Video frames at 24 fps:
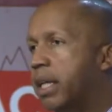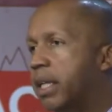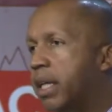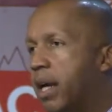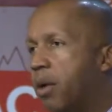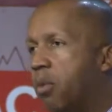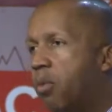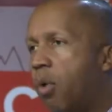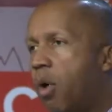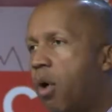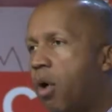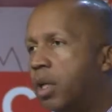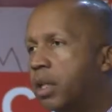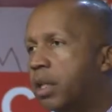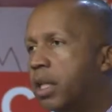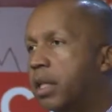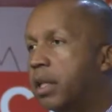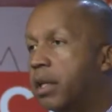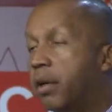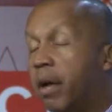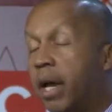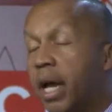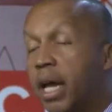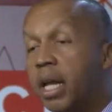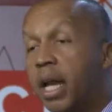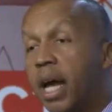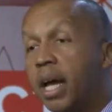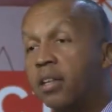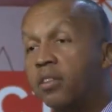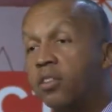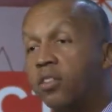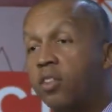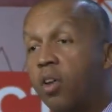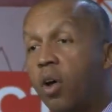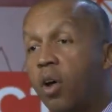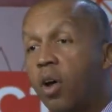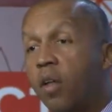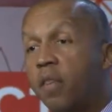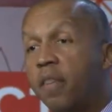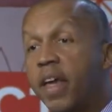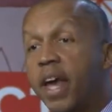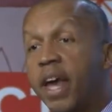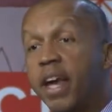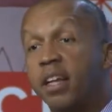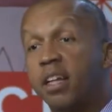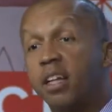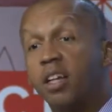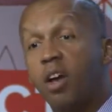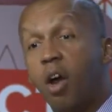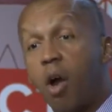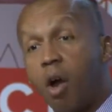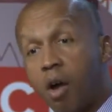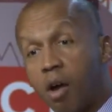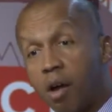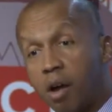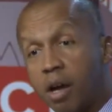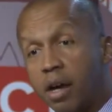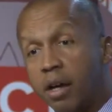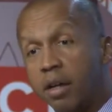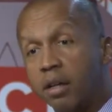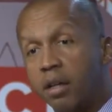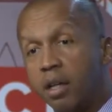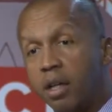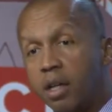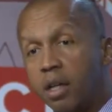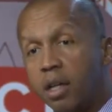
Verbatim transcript: and I walked in there, and I saw that guard